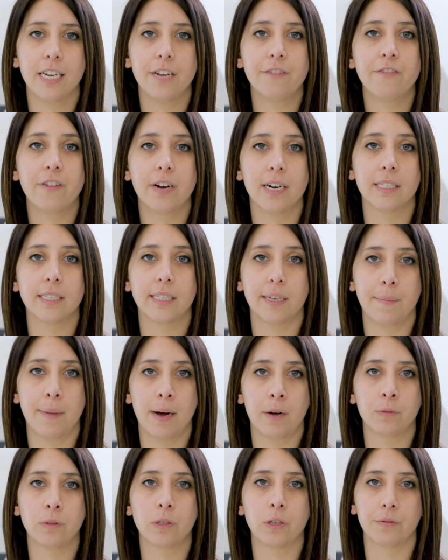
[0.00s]
different
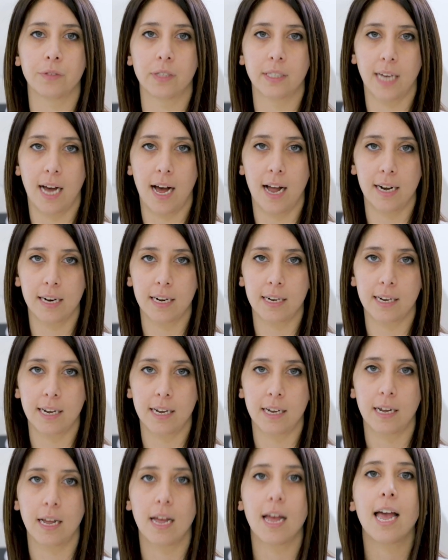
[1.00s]
amounts of
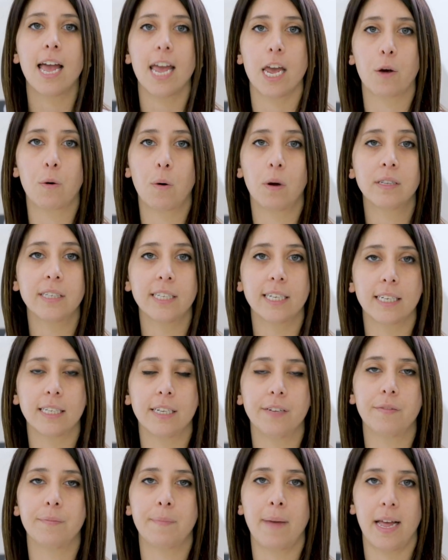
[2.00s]
talc, a
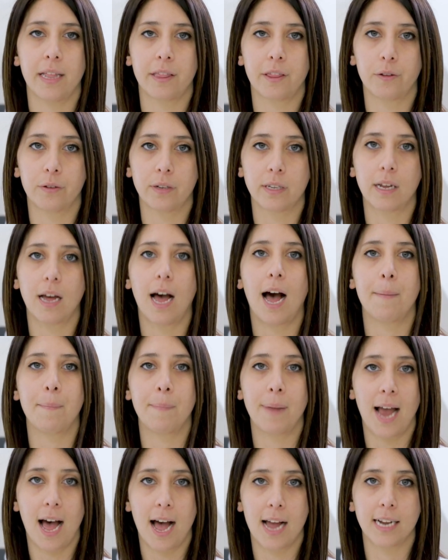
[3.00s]
quantitative method
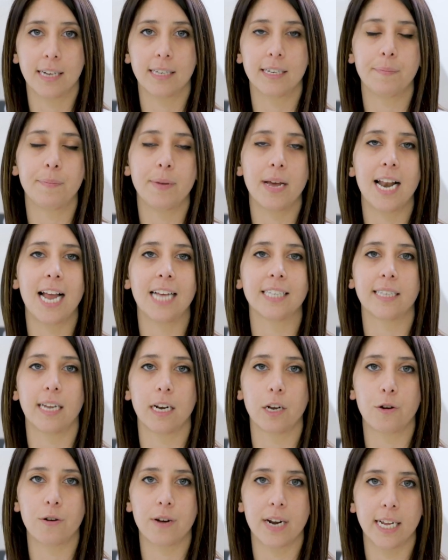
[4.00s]
applying the PLS
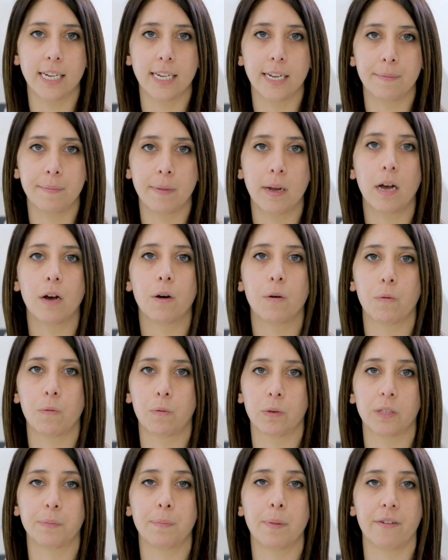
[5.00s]
algorithm
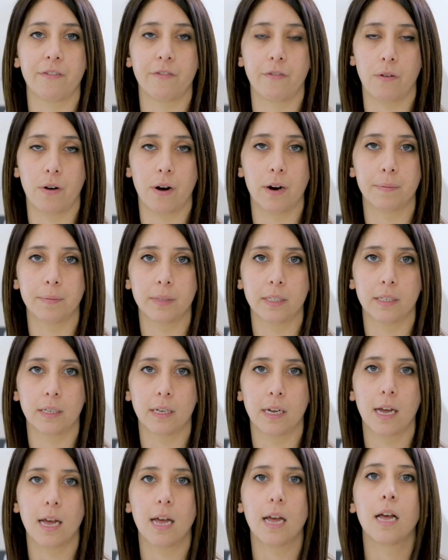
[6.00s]
was performed.
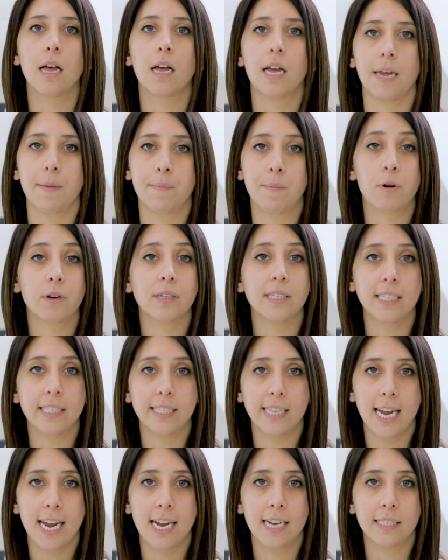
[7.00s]
In more
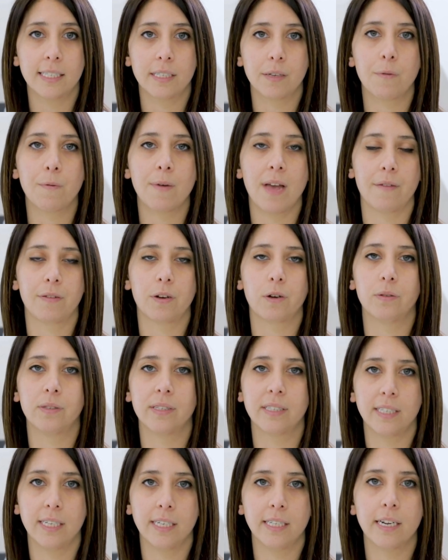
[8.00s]
details, we have
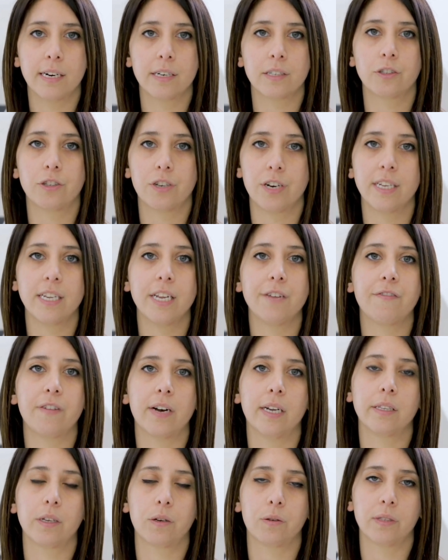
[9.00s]
considered 3
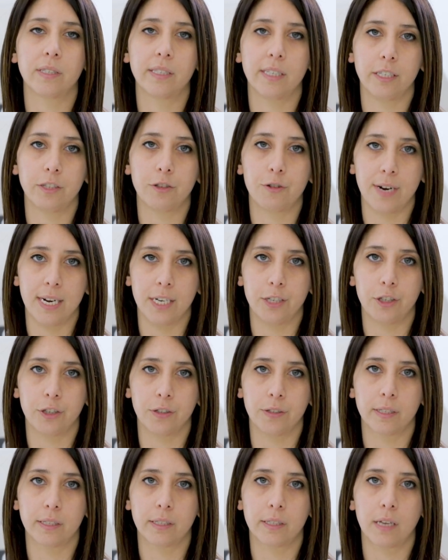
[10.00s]
different
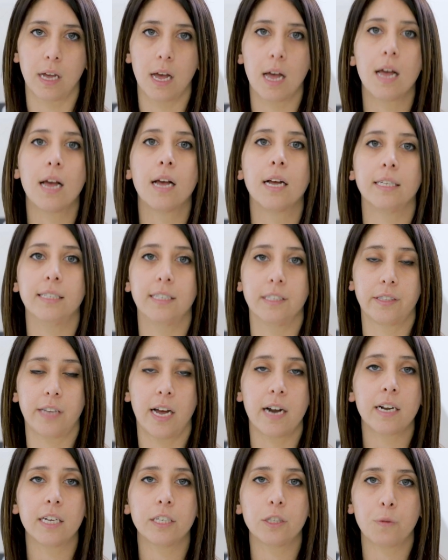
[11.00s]
concentrations. The
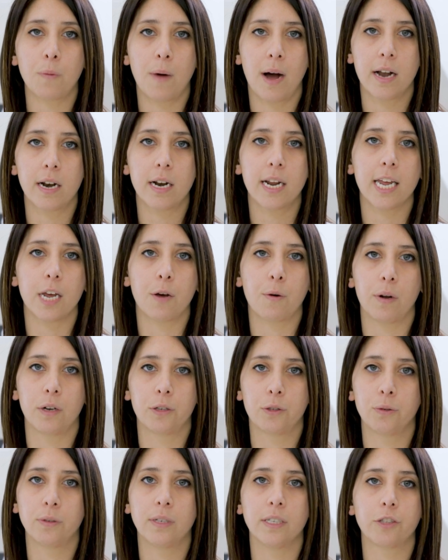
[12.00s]
target one equal
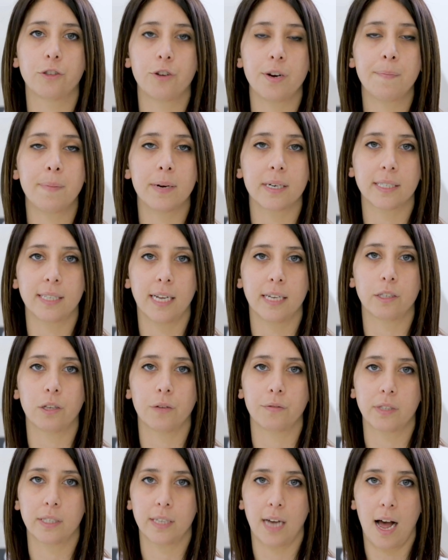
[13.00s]
to the 3%
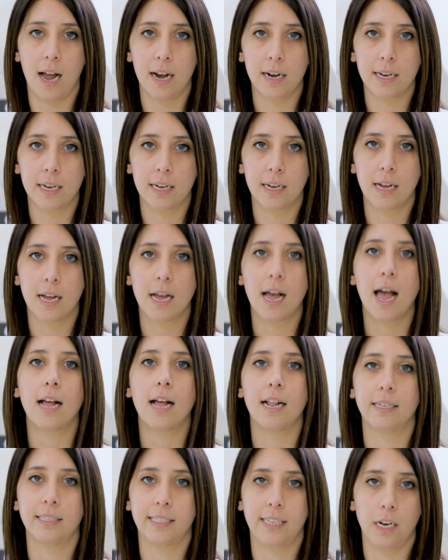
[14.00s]
of talc,
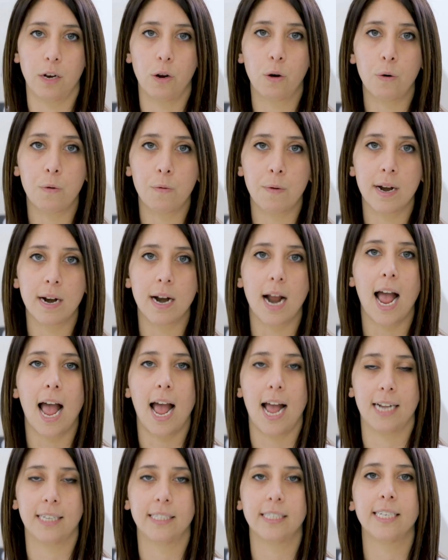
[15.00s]
the lower
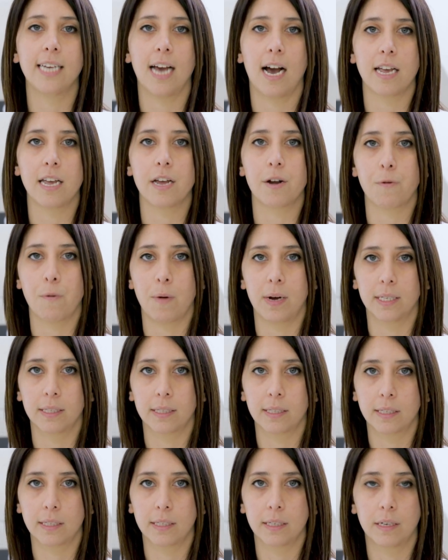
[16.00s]
and the higher
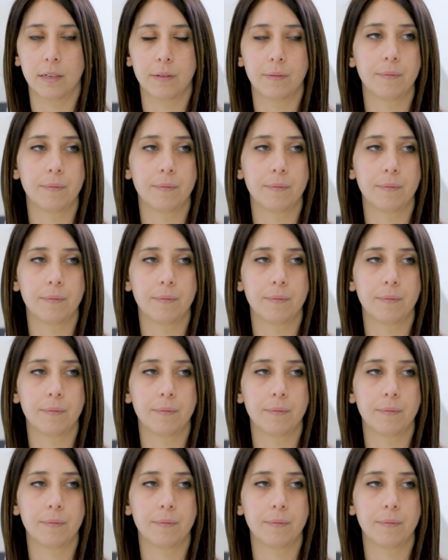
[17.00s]
ones.